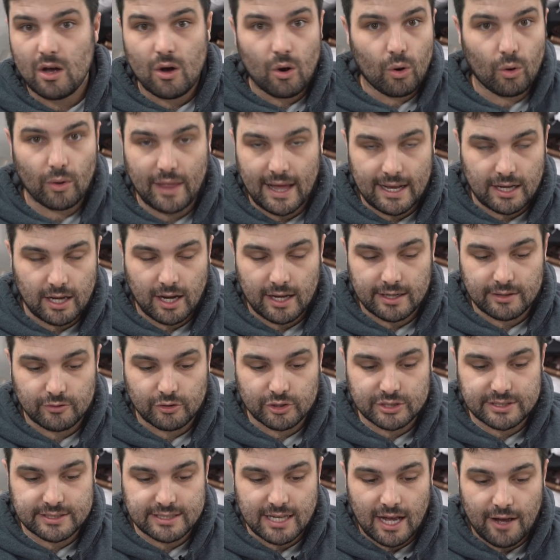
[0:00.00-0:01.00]
all that kind of
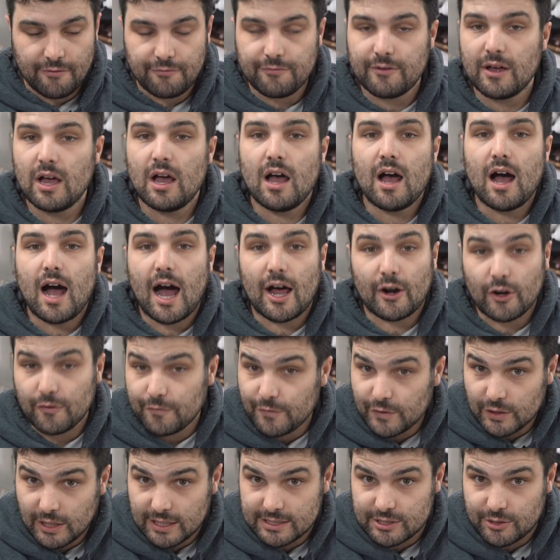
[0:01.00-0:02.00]
good stuff. I don't
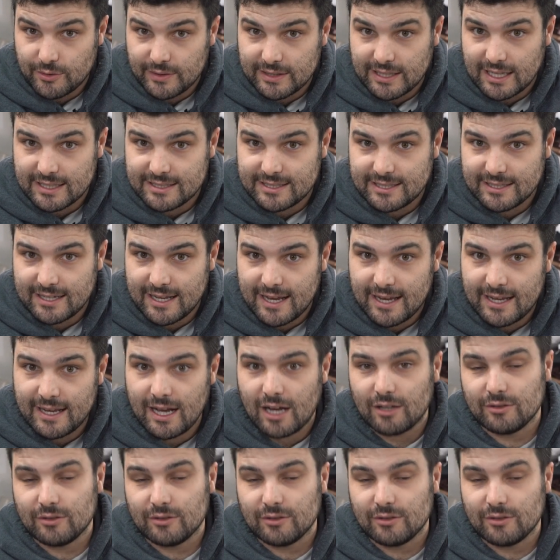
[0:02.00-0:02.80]
feel like doing that today.